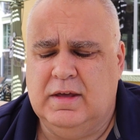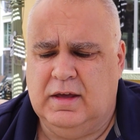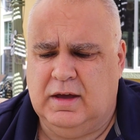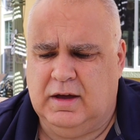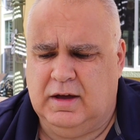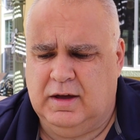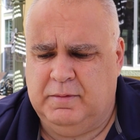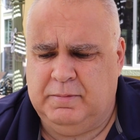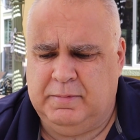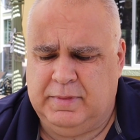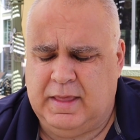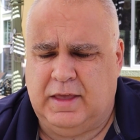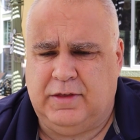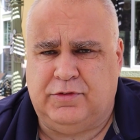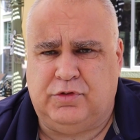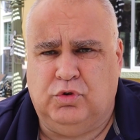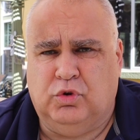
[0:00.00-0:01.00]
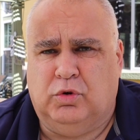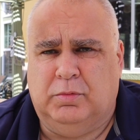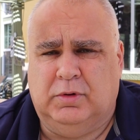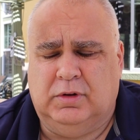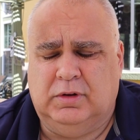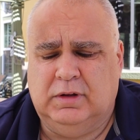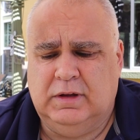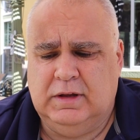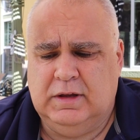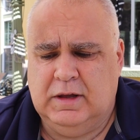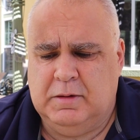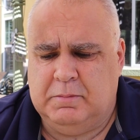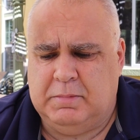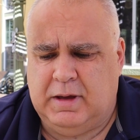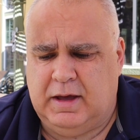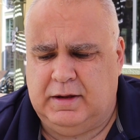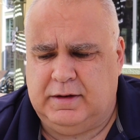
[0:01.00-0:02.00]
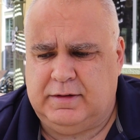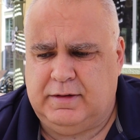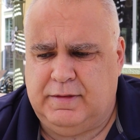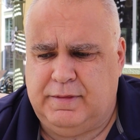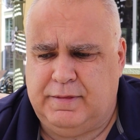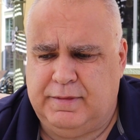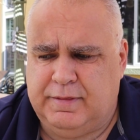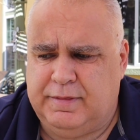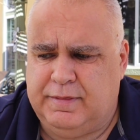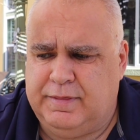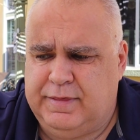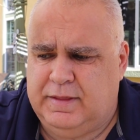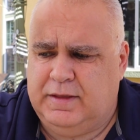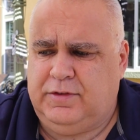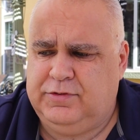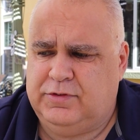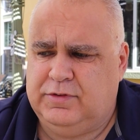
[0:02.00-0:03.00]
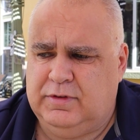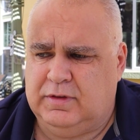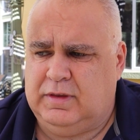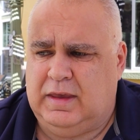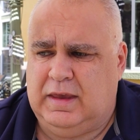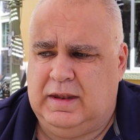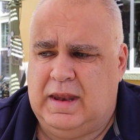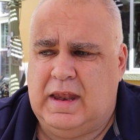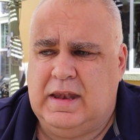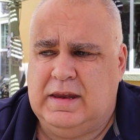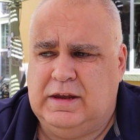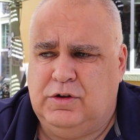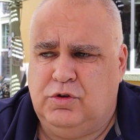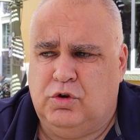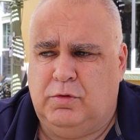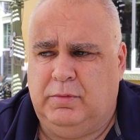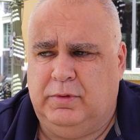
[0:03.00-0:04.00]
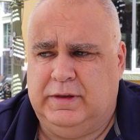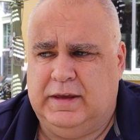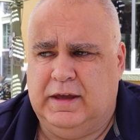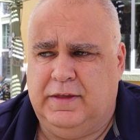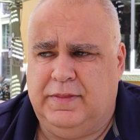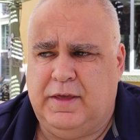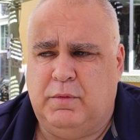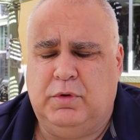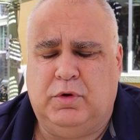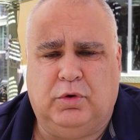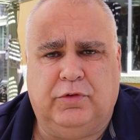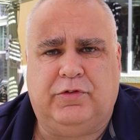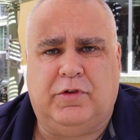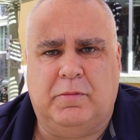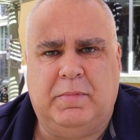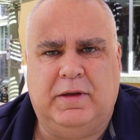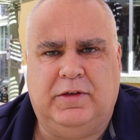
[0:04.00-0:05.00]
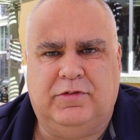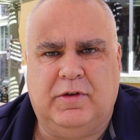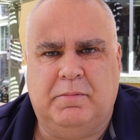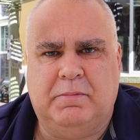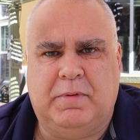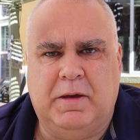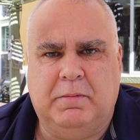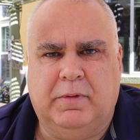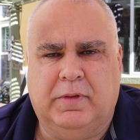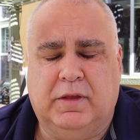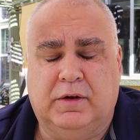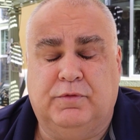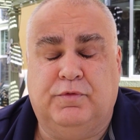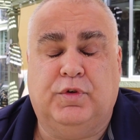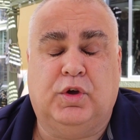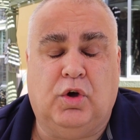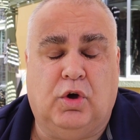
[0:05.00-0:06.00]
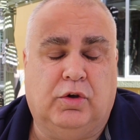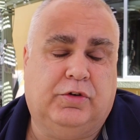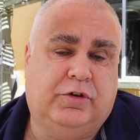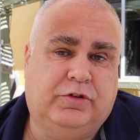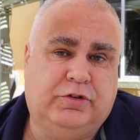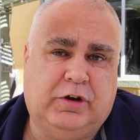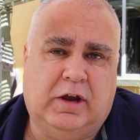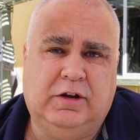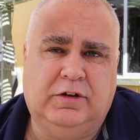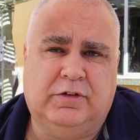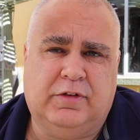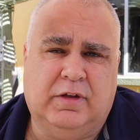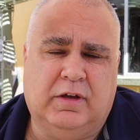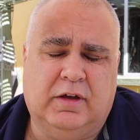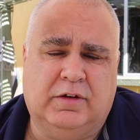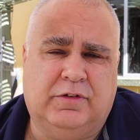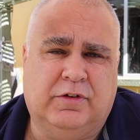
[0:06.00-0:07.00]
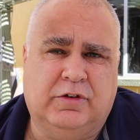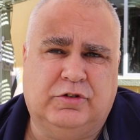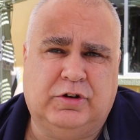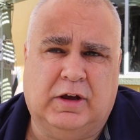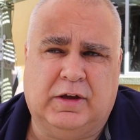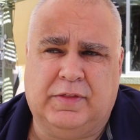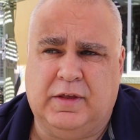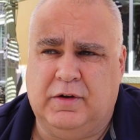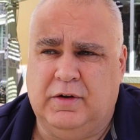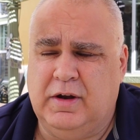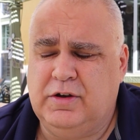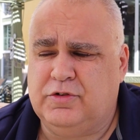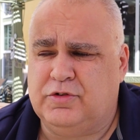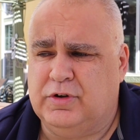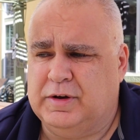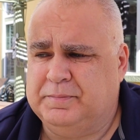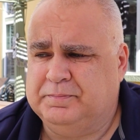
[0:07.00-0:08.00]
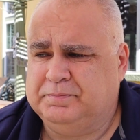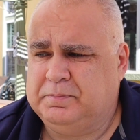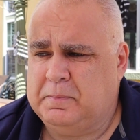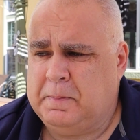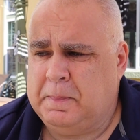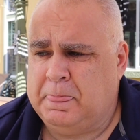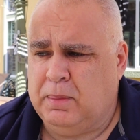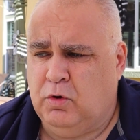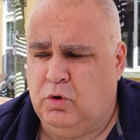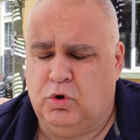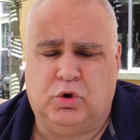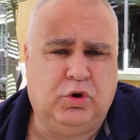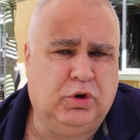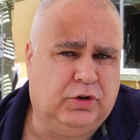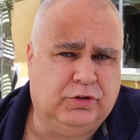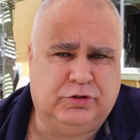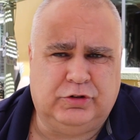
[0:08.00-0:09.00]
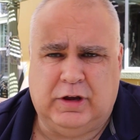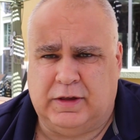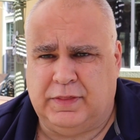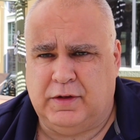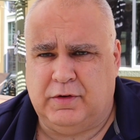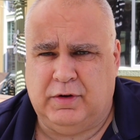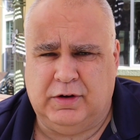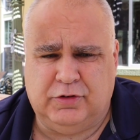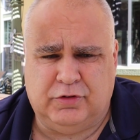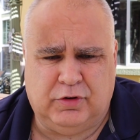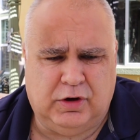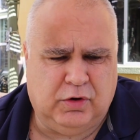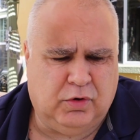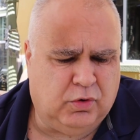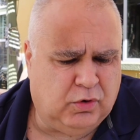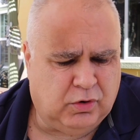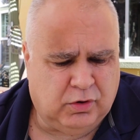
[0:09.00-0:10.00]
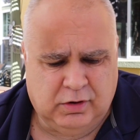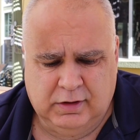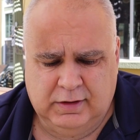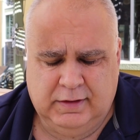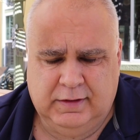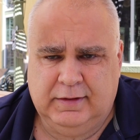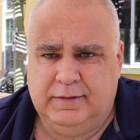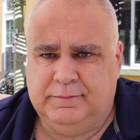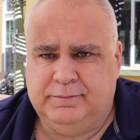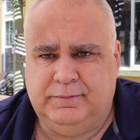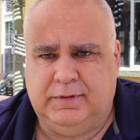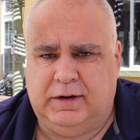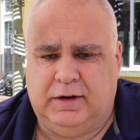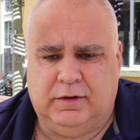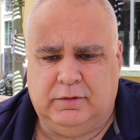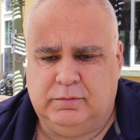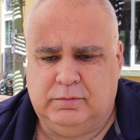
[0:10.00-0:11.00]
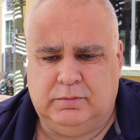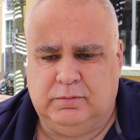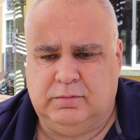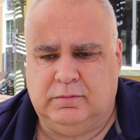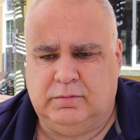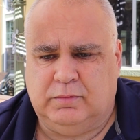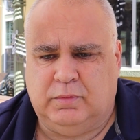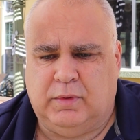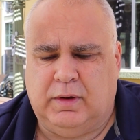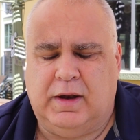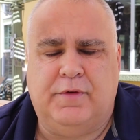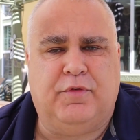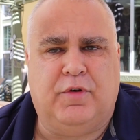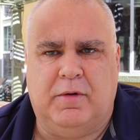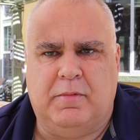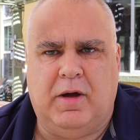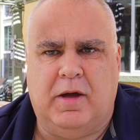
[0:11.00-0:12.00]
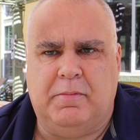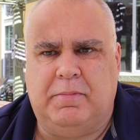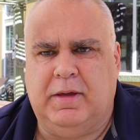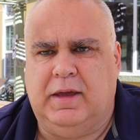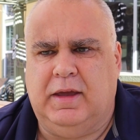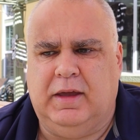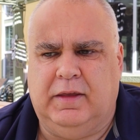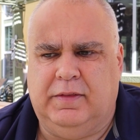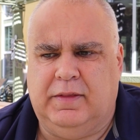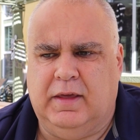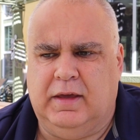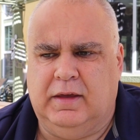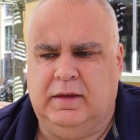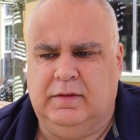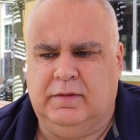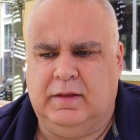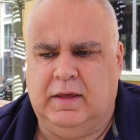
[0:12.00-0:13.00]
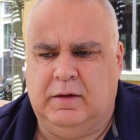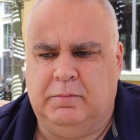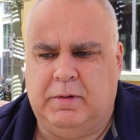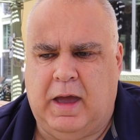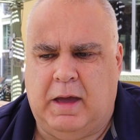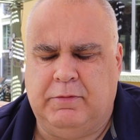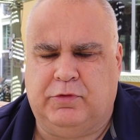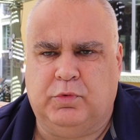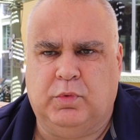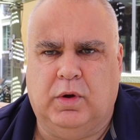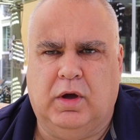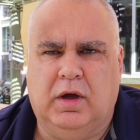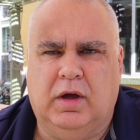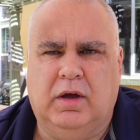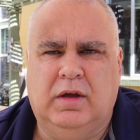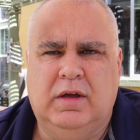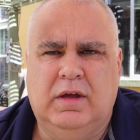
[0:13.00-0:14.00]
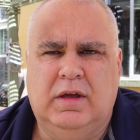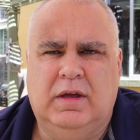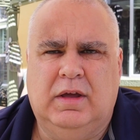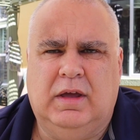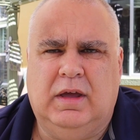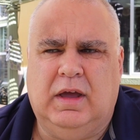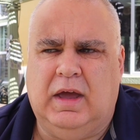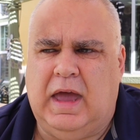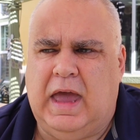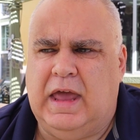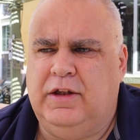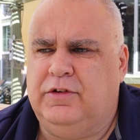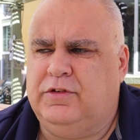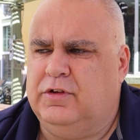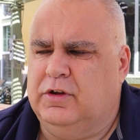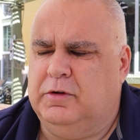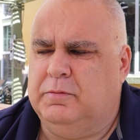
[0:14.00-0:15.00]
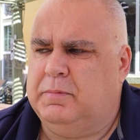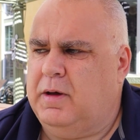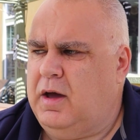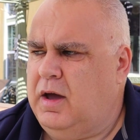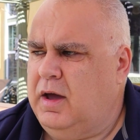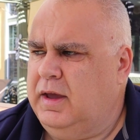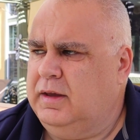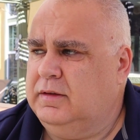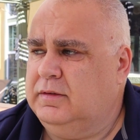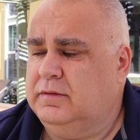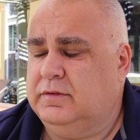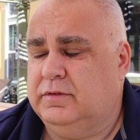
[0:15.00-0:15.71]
That's normal. But this, in any normal year, there would also be some people that forgot to check their entry, or couldn't check their entry, or, you know, whatever it might be. They perhaps were entered by